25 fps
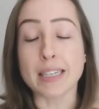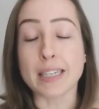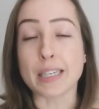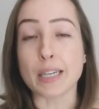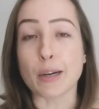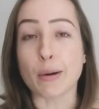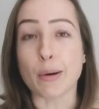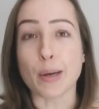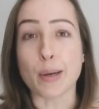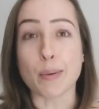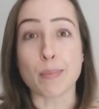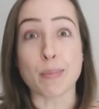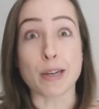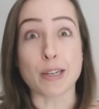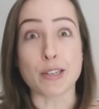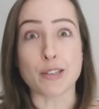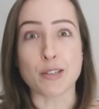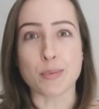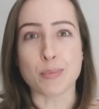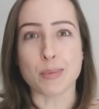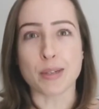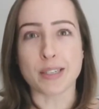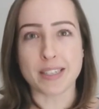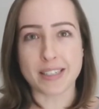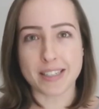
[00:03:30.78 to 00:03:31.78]
Now I
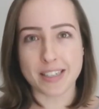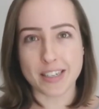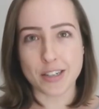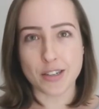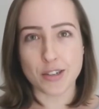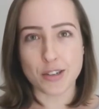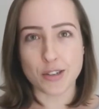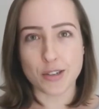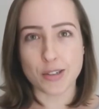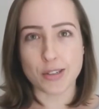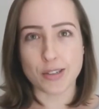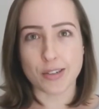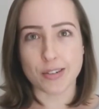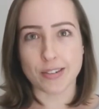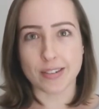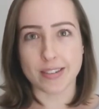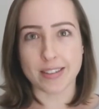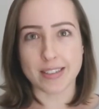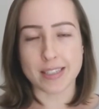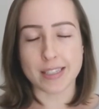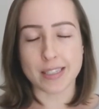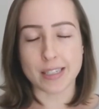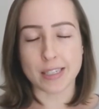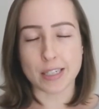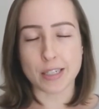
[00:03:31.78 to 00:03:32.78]
imagine many teachers are
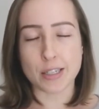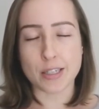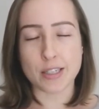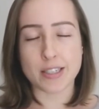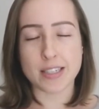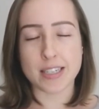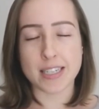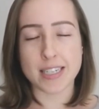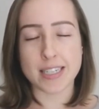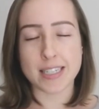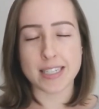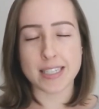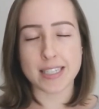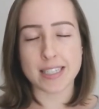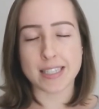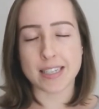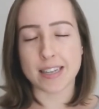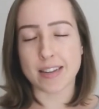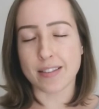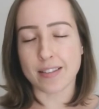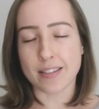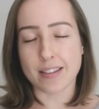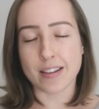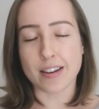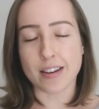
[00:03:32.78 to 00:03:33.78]
listening to this
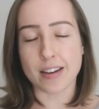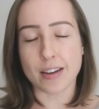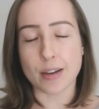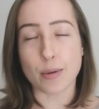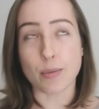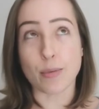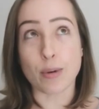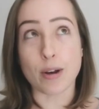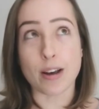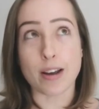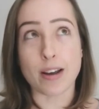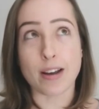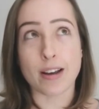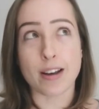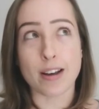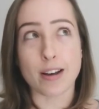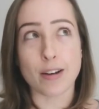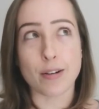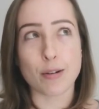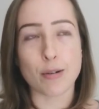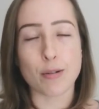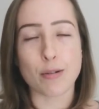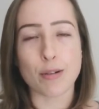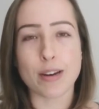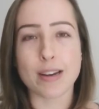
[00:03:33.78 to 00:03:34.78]
and thinking,
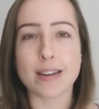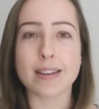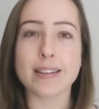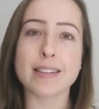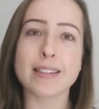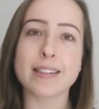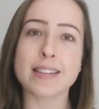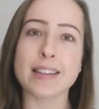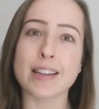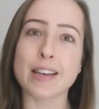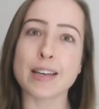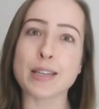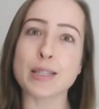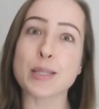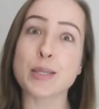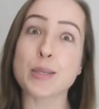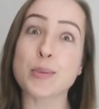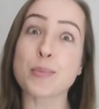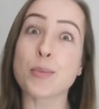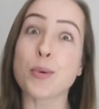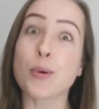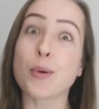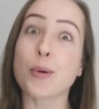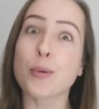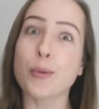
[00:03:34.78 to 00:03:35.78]
wow, great, that's
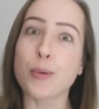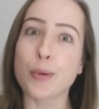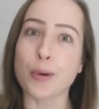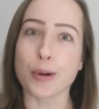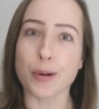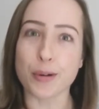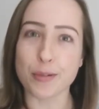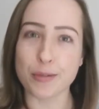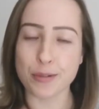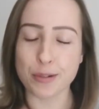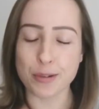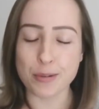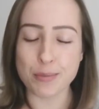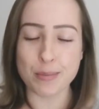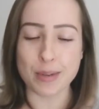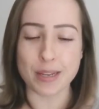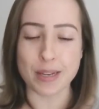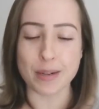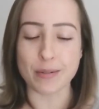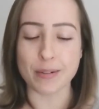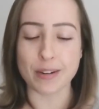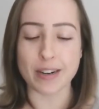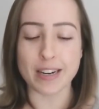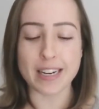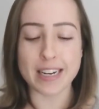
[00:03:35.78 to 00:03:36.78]
more work for me,
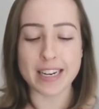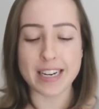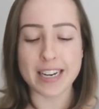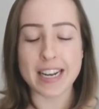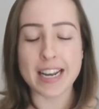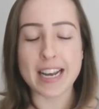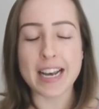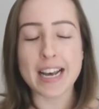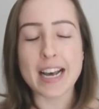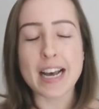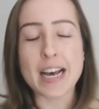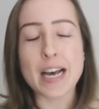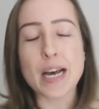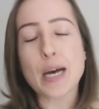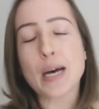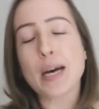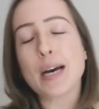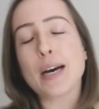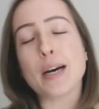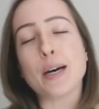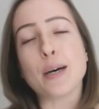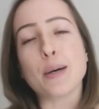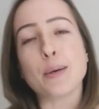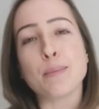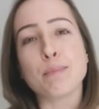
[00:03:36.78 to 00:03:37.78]
right?
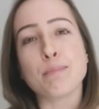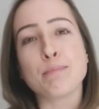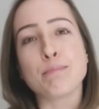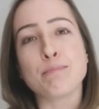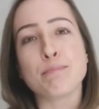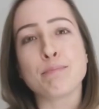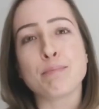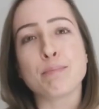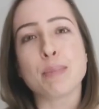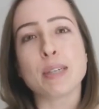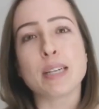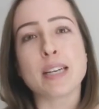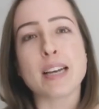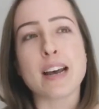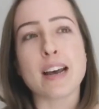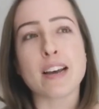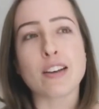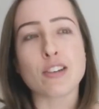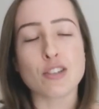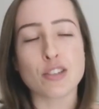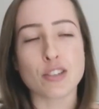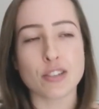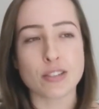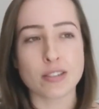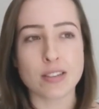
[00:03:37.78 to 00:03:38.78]
But
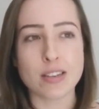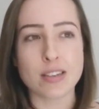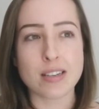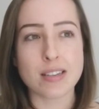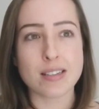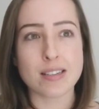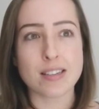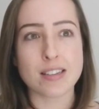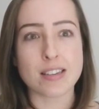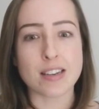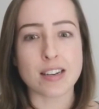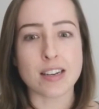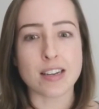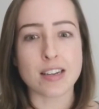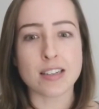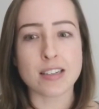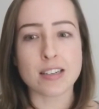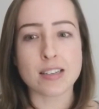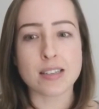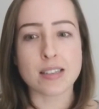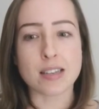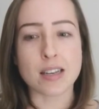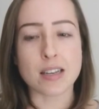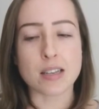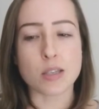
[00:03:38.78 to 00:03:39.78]
actually seeing an
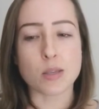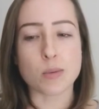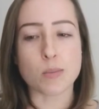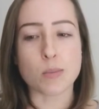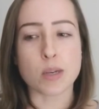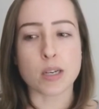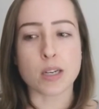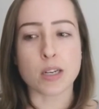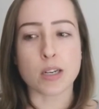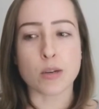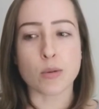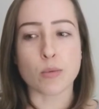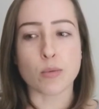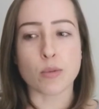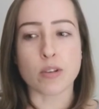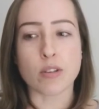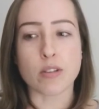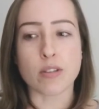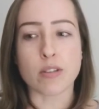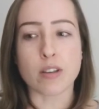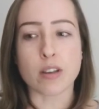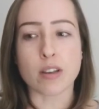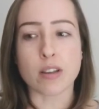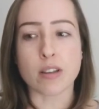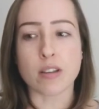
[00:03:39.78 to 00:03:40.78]
assessment
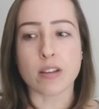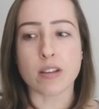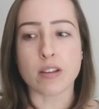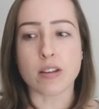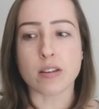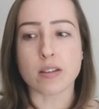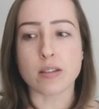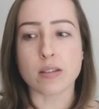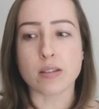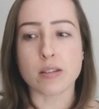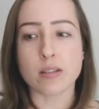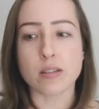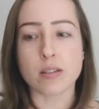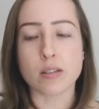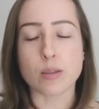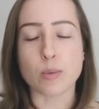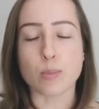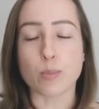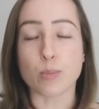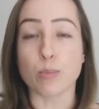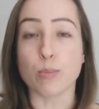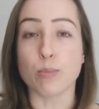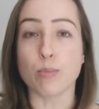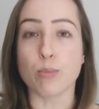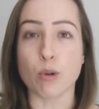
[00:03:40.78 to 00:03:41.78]
within this
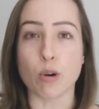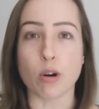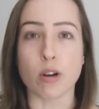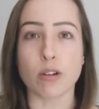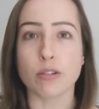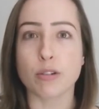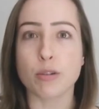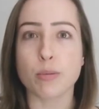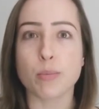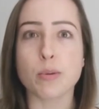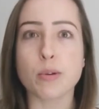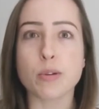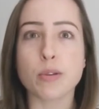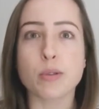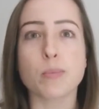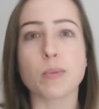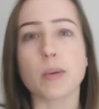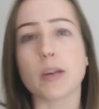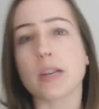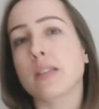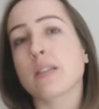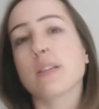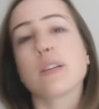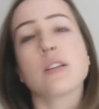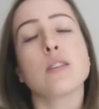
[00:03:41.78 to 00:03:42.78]
broader
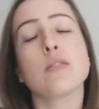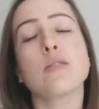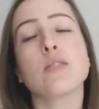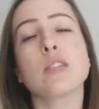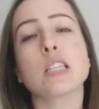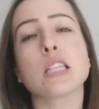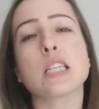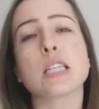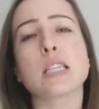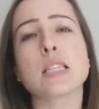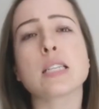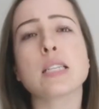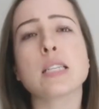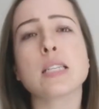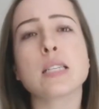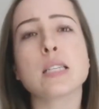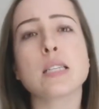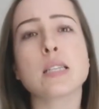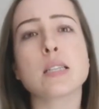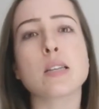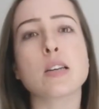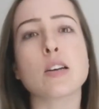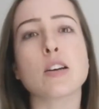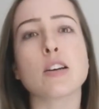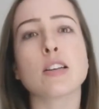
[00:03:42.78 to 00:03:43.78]
perspective doesn't
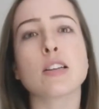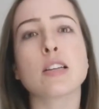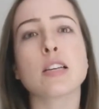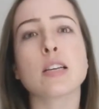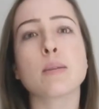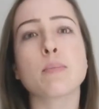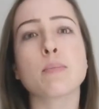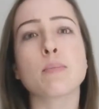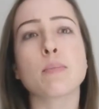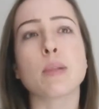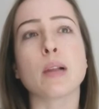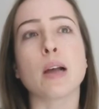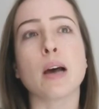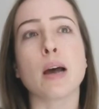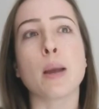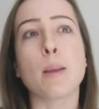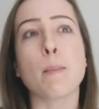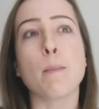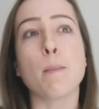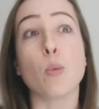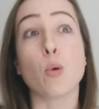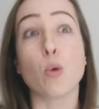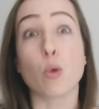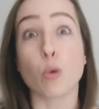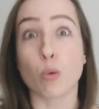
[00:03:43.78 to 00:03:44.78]
necessarily imply
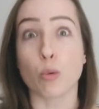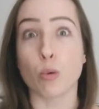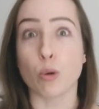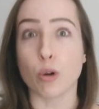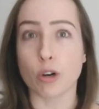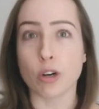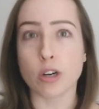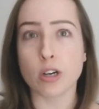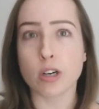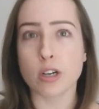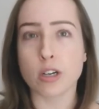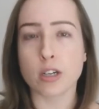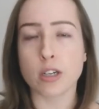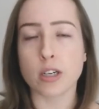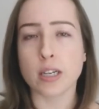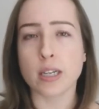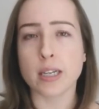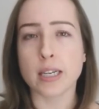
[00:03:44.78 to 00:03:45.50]
more work.